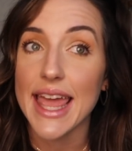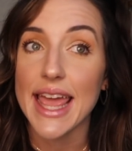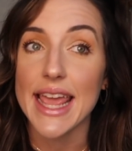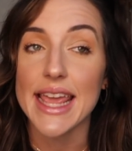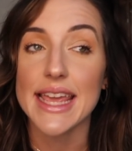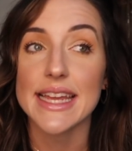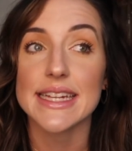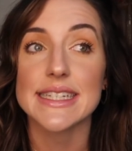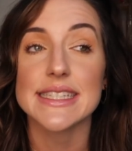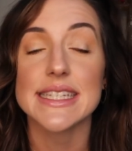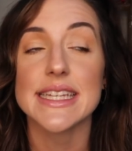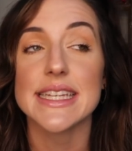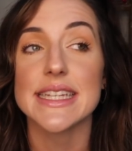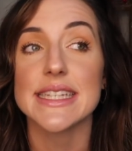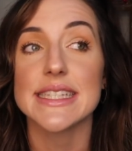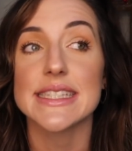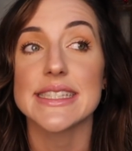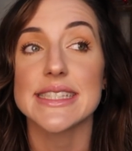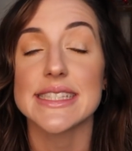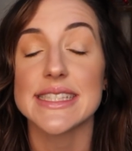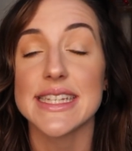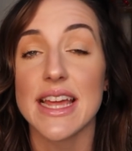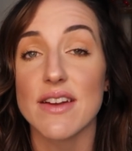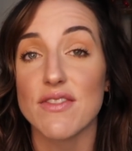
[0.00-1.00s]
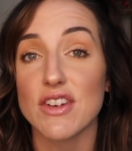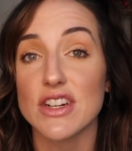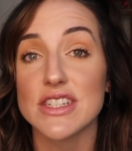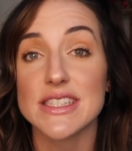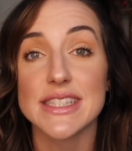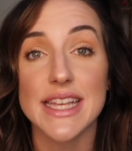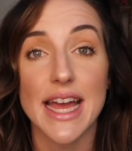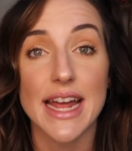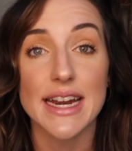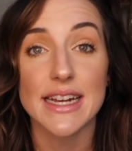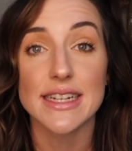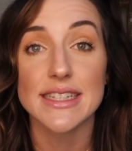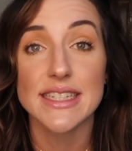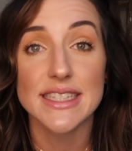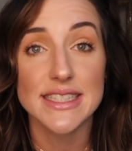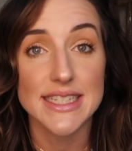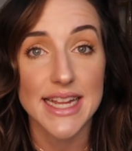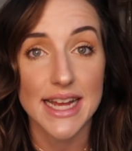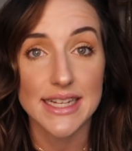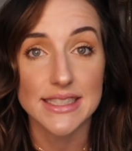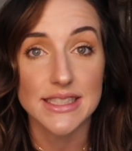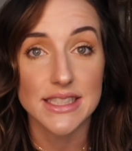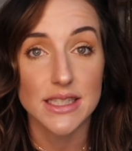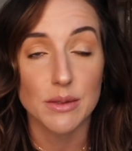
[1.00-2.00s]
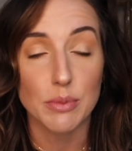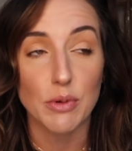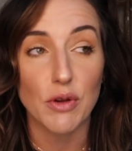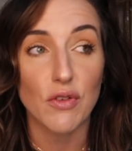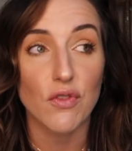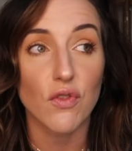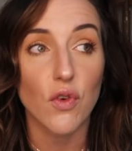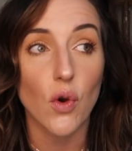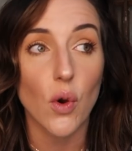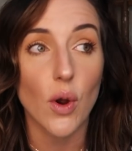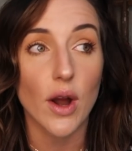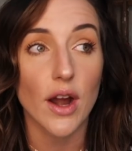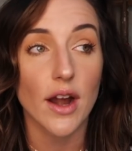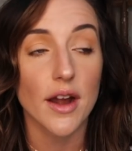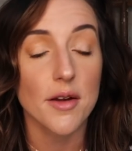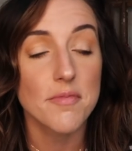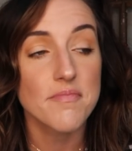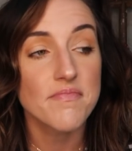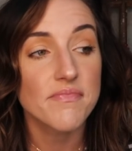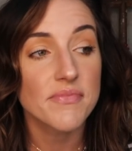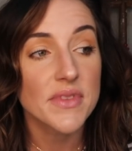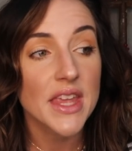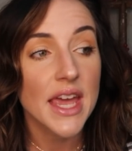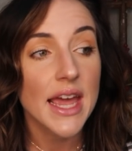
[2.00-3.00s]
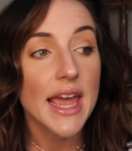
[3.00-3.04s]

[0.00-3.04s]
and he's never sat at a desk before.